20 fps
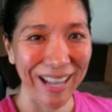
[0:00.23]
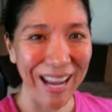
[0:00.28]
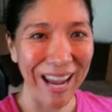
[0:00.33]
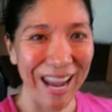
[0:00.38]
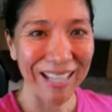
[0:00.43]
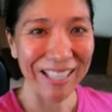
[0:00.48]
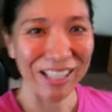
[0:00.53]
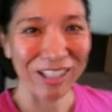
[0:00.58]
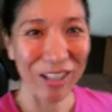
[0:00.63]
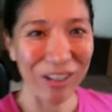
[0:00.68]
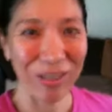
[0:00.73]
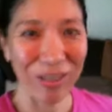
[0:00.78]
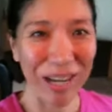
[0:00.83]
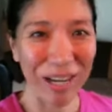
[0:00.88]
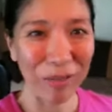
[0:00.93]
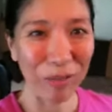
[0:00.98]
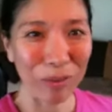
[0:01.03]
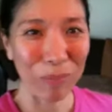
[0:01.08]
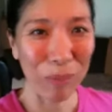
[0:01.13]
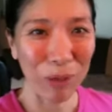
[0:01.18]
Hey, it's
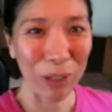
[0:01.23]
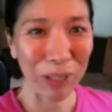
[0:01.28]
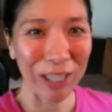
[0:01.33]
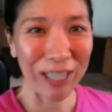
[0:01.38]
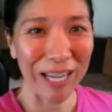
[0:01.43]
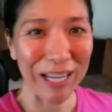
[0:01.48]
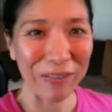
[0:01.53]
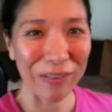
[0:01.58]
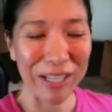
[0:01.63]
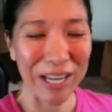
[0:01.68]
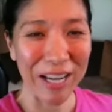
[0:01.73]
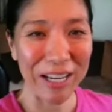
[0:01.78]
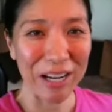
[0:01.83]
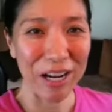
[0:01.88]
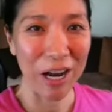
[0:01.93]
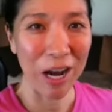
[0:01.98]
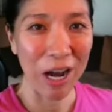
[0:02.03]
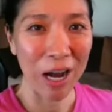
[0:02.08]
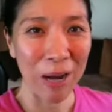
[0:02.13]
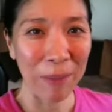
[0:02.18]
JoAnn from
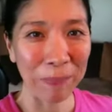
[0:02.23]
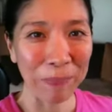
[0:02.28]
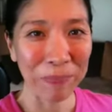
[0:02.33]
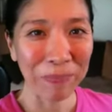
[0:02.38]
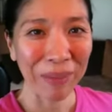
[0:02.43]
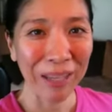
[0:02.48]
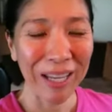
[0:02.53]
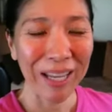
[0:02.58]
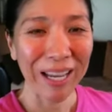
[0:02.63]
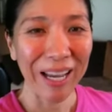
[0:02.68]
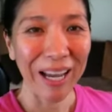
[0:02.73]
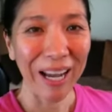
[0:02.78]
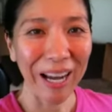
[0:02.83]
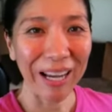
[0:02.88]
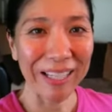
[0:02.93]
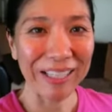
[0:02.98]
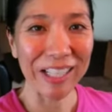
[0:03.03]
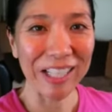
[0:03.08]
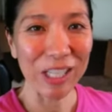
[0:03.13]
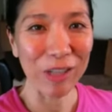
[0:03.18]
PlanaLife.com.
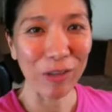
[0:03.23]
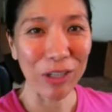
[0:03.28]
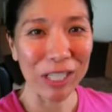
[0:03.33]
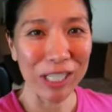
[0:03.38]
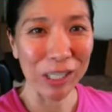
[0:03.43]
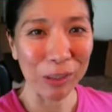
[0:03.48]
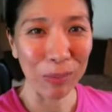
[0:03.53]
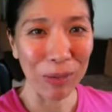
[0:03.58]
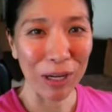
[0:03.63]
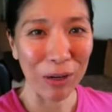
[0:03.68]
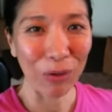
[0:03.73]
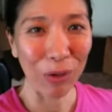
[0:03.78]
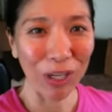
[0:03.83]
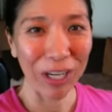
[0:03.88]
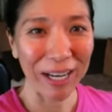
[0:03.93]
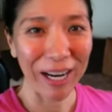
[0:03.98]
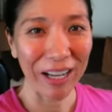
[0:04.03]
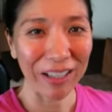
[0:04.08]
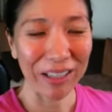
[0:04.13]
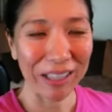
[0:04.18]
I just finished my
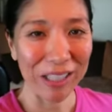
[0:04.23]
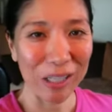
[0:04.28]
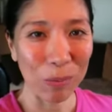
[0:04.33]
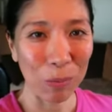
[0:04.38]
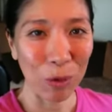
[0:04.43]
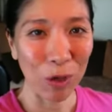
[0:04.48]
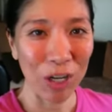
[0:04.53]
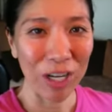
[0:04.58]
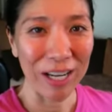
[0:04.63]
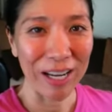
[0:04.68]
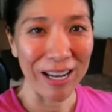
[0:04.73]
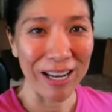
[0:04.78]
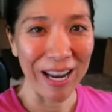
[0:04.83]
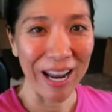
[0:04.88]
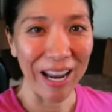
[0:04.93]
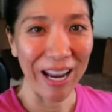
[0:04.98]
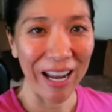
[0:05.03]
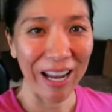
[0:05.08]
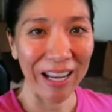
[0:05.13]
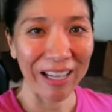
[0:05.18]
workout this morning
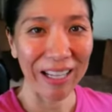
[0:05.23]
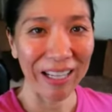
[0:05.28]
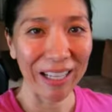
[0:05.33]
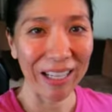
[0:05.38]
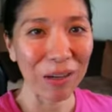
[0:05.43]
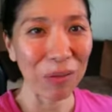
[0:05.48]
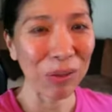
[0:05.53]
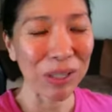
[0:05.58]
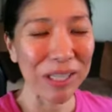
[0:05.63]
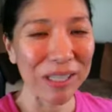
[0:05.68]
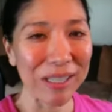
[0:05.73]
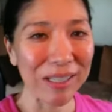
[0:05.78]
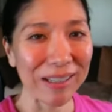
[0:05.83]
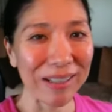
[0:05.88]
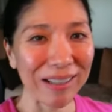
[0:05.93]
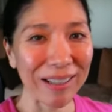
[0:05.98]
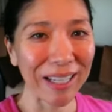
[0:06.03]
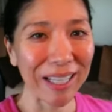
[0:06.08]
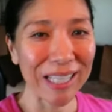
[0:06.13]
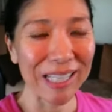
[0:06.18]
and it was
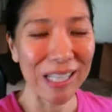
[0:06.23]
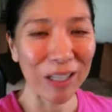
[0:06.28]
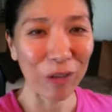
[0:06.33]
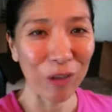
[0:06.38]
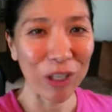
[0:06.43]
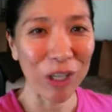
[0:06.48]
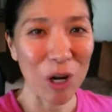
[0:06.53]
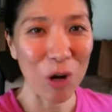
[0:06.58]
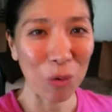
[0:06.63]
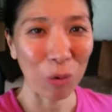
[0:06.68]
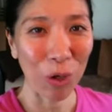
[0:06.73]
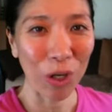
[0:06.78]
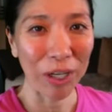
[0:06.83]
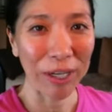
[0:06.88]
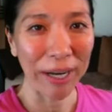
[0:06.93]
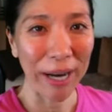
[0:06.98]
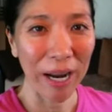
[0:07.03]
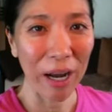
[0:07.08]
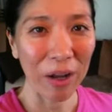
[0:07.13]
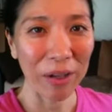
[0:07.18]
a difficult
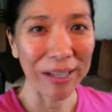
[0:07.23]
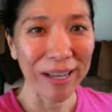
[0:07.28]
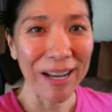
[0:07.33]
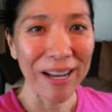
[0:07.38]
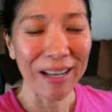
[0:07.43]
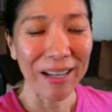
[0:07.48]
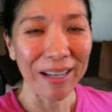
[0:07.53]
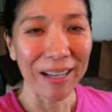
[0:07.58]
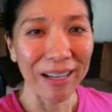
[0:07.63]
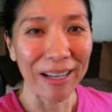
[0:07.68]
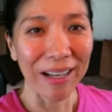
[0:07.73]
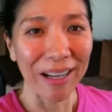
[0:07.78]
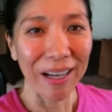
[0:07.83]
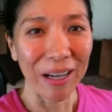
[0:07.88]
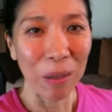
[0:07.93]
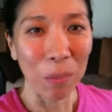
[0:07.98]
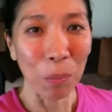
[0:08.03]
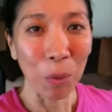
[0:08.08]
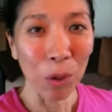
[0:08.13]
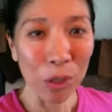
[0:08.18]
workout
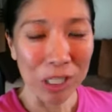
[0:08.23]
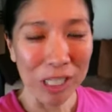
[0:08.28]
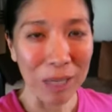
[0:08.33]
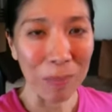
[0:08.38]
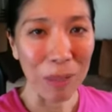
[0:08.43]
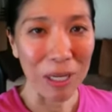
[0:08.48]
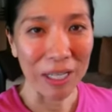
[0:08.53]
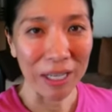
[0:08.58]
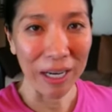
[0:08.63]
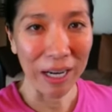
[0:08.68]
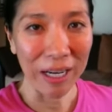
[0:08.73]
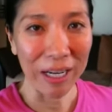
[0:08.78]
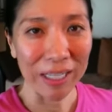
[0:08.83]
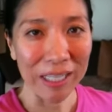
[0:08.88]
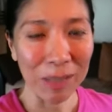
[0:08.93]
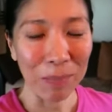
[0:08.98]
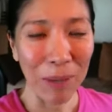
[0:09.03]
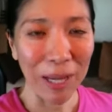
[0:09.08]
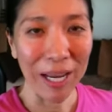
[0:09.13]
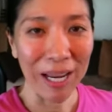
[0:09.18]
mostly
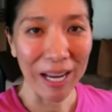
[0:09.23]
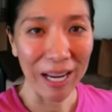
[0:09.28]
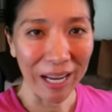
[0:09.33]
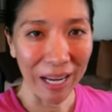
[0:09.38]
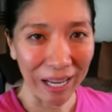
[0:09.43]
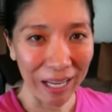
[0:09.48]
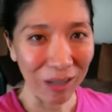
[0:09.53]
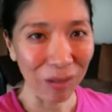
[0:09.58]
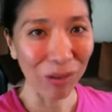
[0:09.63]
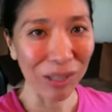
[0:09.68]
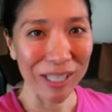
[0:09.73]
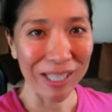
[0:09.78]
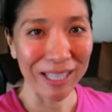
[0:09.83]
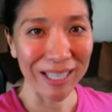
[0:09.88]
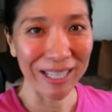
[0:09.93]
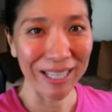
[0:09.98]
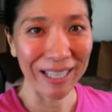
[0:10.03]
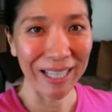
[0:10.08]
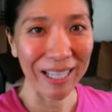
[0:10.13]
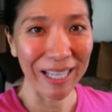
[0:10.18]
because my head wasn't
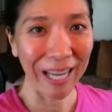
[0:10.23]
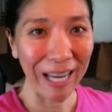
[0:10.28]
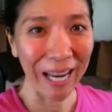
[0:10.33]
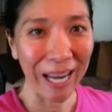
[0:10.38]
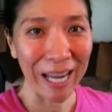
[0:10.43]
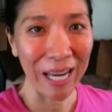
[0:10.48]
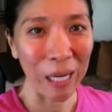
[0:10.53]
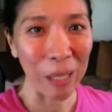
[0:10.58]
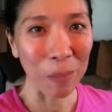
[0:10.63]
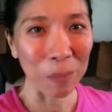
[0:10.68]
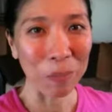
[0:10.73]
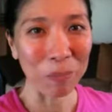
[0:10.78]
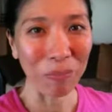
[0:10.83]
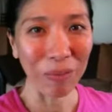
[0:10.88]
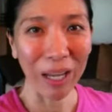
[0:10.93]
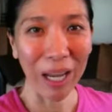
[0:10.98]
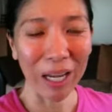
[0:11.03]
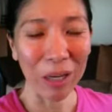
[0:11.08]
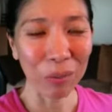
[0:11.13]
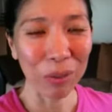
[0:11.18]
in the game.
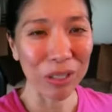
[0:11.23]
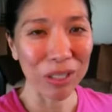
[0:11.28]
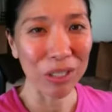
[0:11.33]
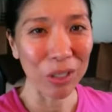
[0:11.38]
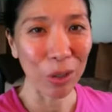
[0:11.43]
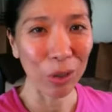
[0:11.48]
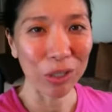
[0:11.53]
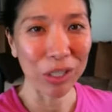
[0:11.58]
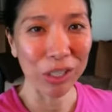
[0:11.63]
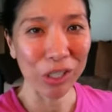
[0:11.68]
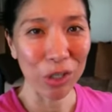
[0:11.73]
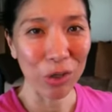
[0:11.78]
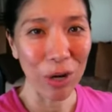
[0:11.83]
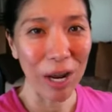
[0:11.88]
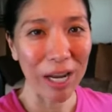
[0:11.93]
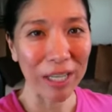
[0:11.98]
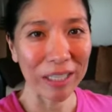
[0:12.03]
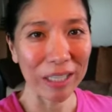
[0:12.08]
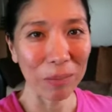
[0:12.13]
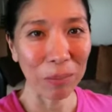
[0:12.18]
I was so
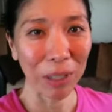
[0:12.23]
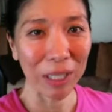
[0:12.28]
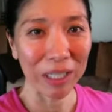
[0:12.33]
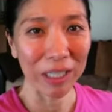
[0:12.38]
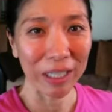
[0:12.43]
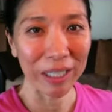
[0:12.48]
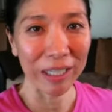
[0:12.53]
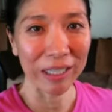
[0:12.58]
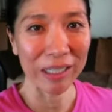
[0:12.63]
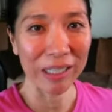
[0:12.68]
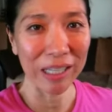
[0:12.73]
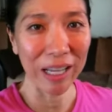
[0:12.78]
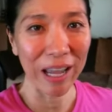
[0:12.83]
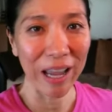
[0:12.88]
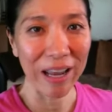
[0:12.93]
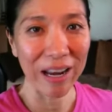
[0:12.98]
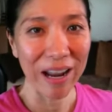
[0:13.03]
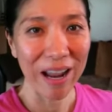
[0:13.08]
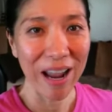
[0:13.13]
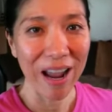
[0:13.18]
distracted by things
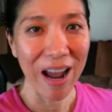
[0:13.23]
that